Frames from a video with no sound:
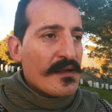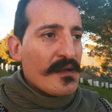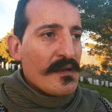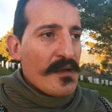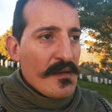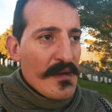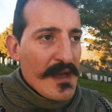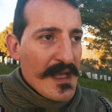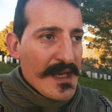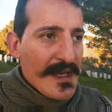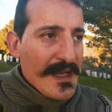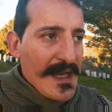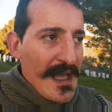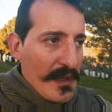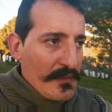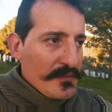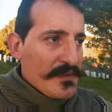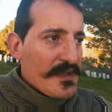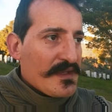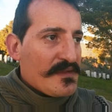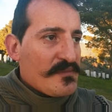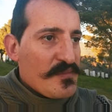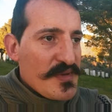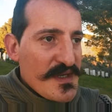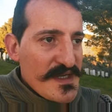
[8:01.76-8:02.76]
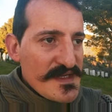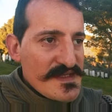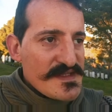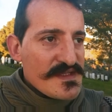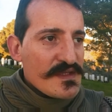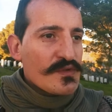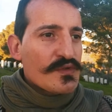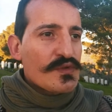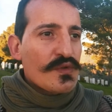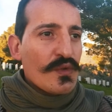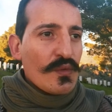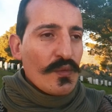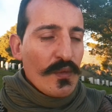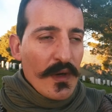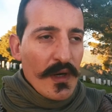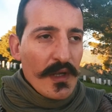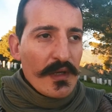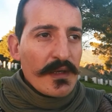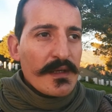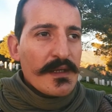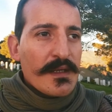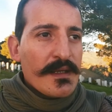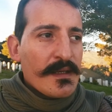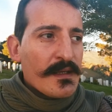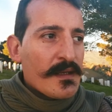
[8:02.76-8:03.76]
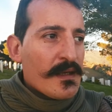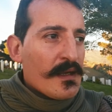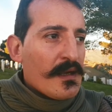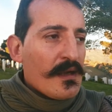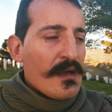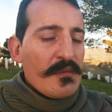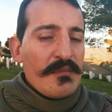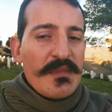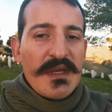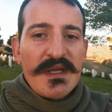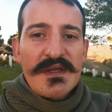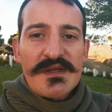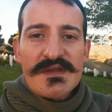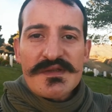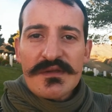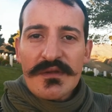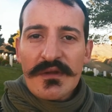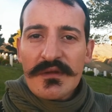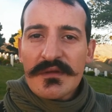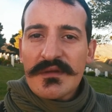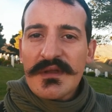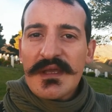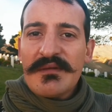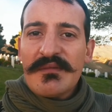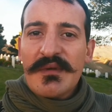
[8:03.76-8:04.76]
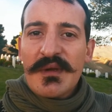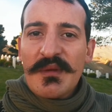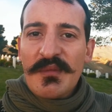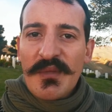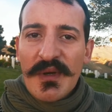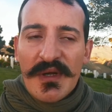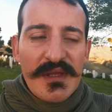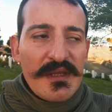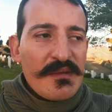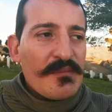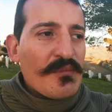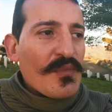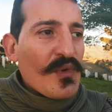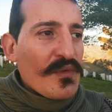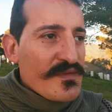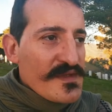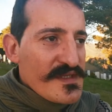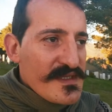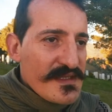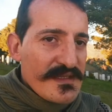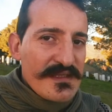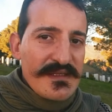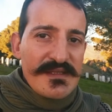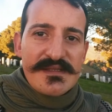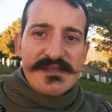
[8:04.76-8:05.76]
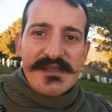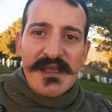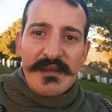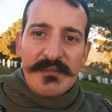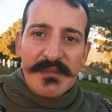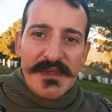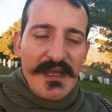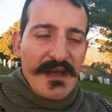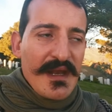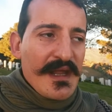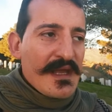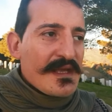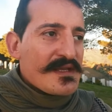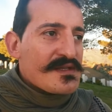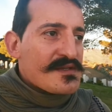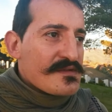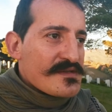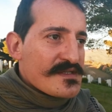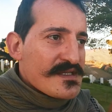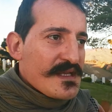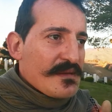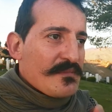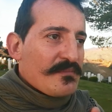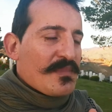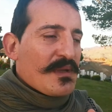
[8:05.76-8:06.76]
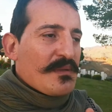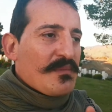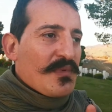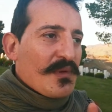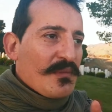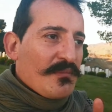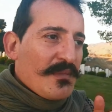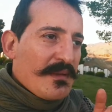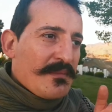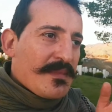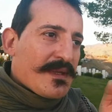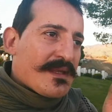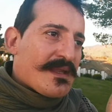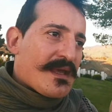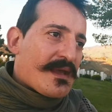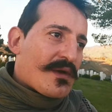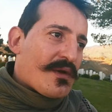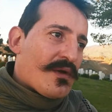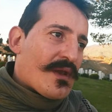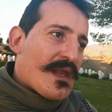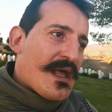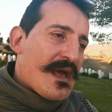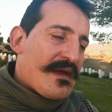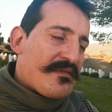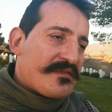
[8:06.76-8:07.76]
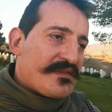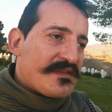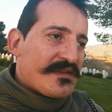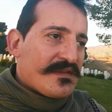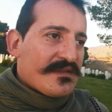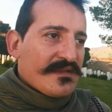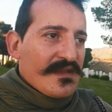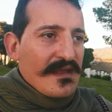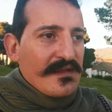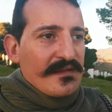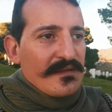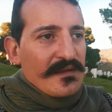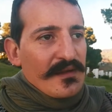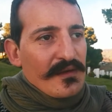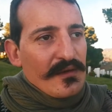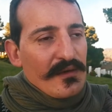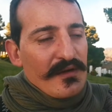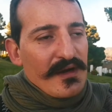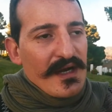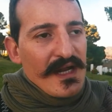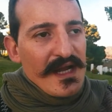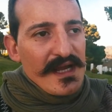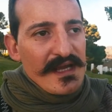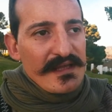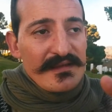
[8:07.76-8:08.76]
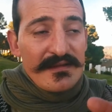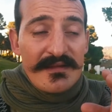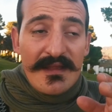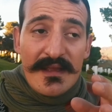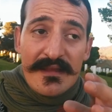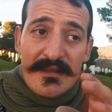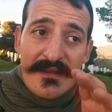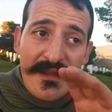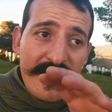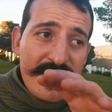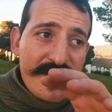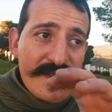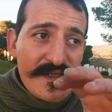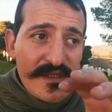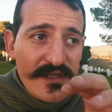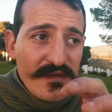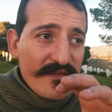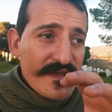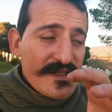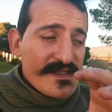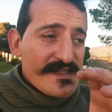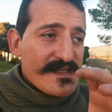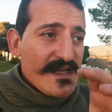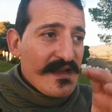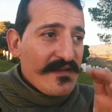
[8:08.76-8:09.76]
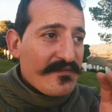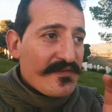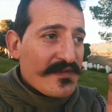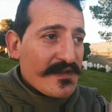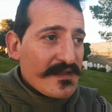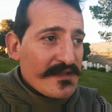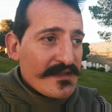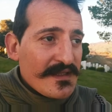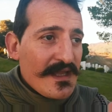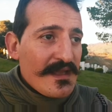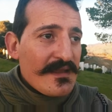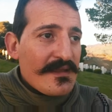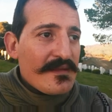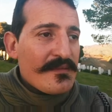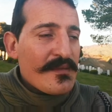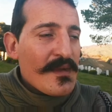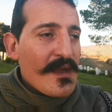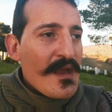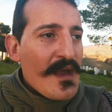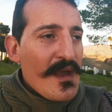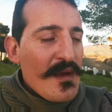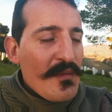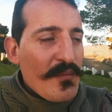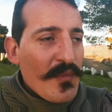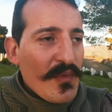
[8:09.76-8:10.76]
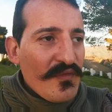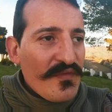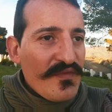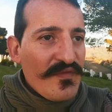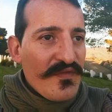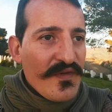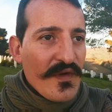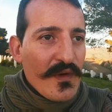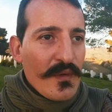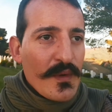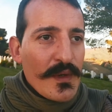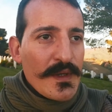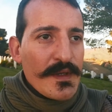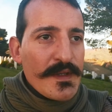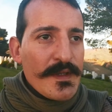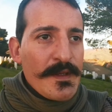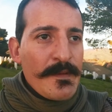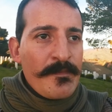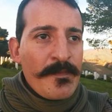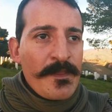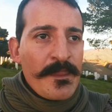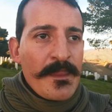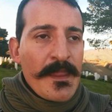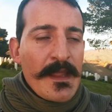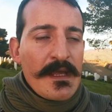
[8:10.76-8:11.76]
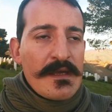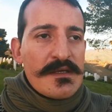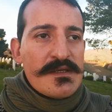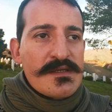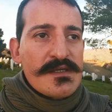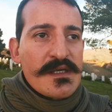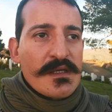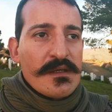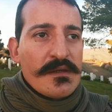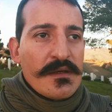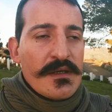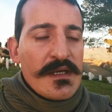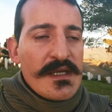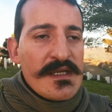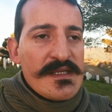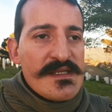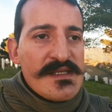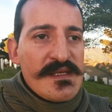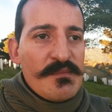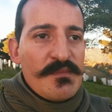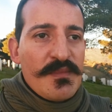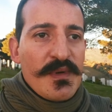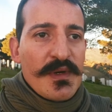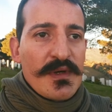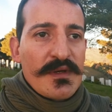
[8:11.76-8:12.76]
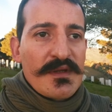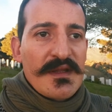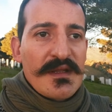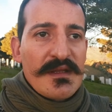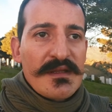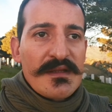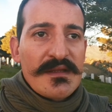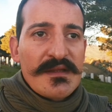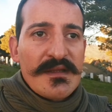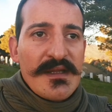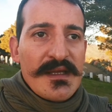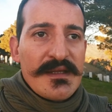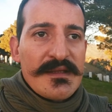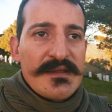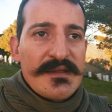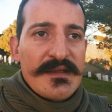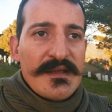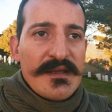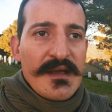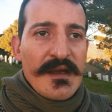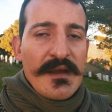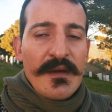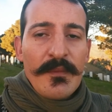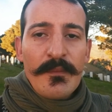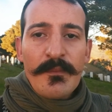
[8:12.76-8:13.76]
allow that person to walk, because not everybody moves in the same direction. Some people, maybe they go left, then go right, then they discover something, they move forward. So it's important that